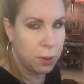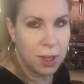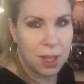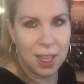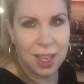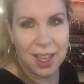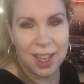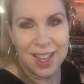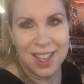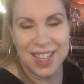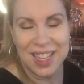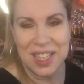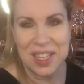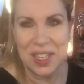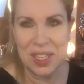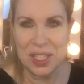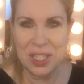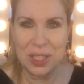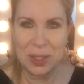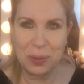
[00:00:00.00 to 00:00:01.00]
the
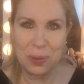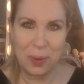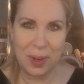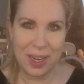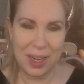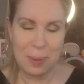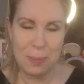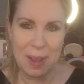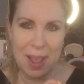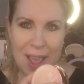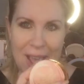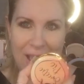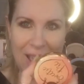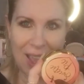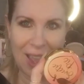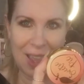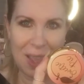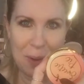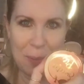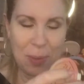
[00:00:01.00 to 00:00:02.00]
Sweetie
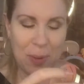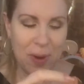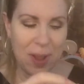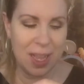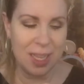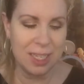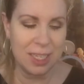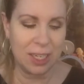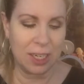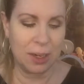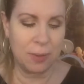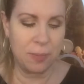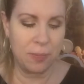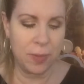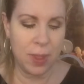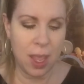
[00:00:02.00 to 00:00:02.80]
Pie bronzer.